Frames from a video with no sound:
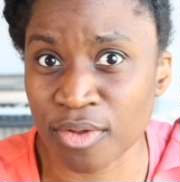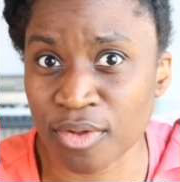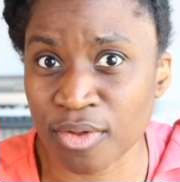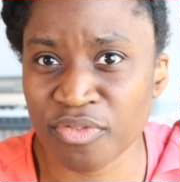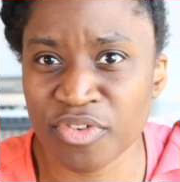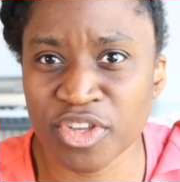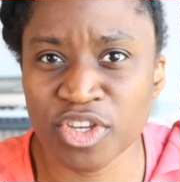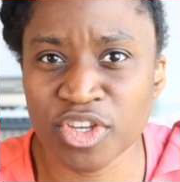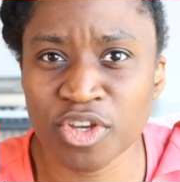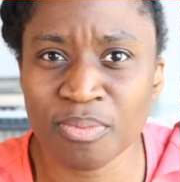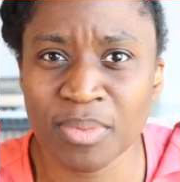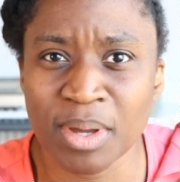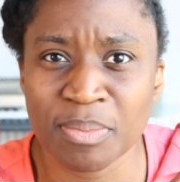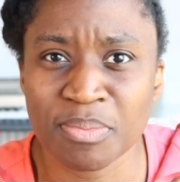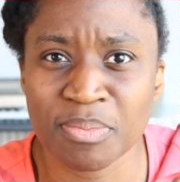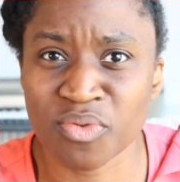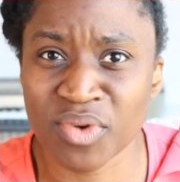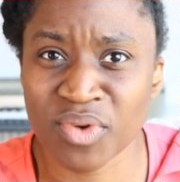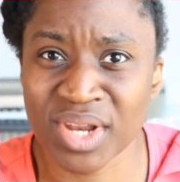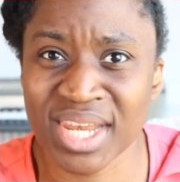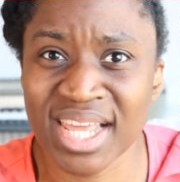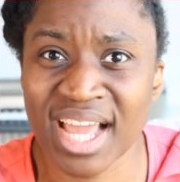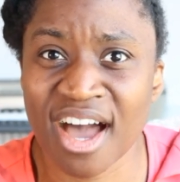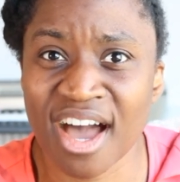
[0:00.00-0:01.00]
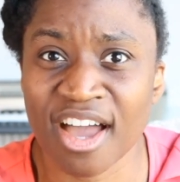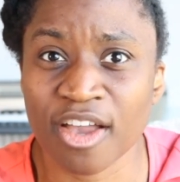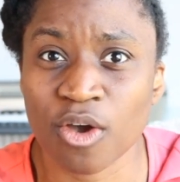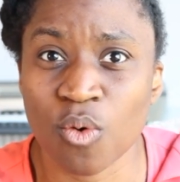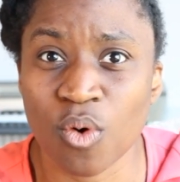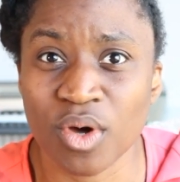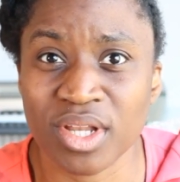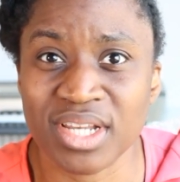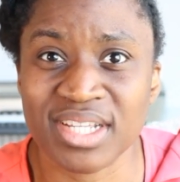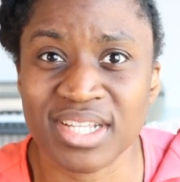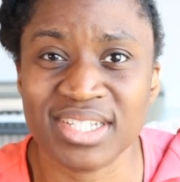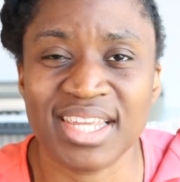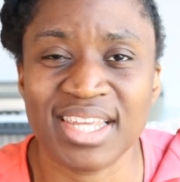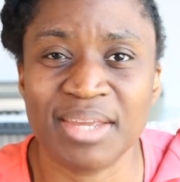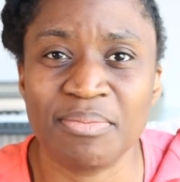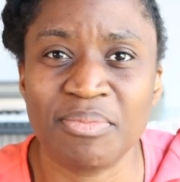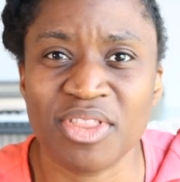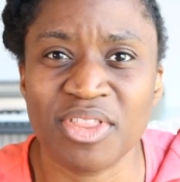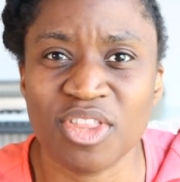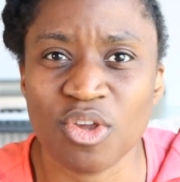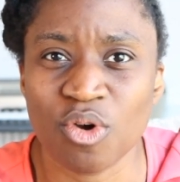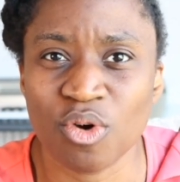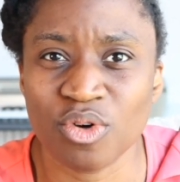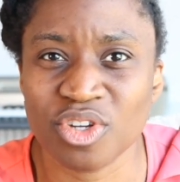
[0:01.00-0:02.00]
The video might be really high quality, but
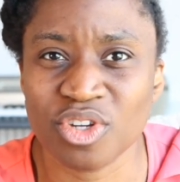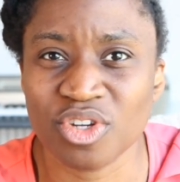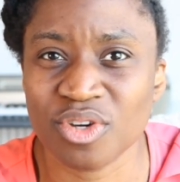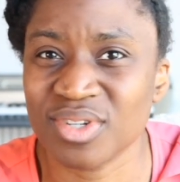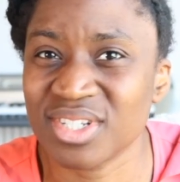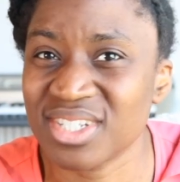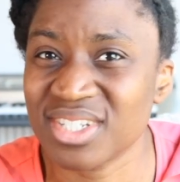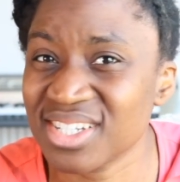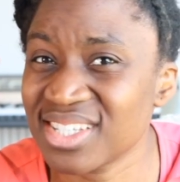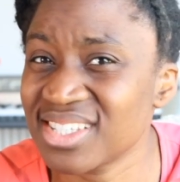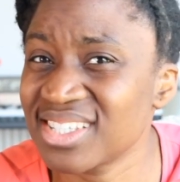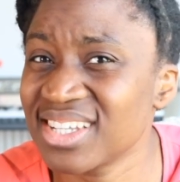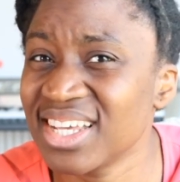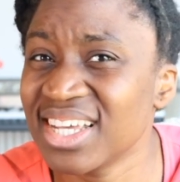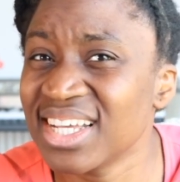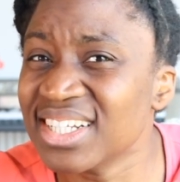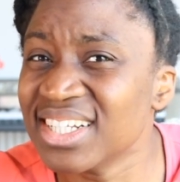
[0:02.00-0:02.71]
the audio is just